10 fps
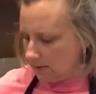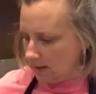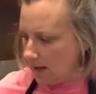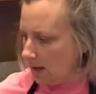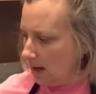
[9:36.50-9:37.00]

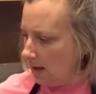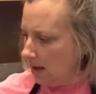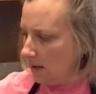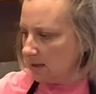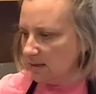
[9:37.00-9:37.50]
Okay,
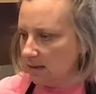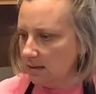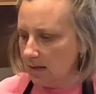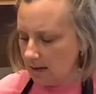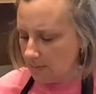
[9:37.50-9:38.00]
and that's gonna
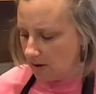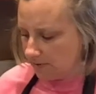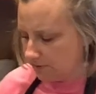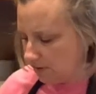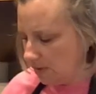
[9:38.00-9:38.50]
take about
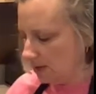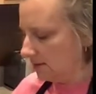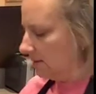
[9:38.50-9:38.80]
3 minutes in the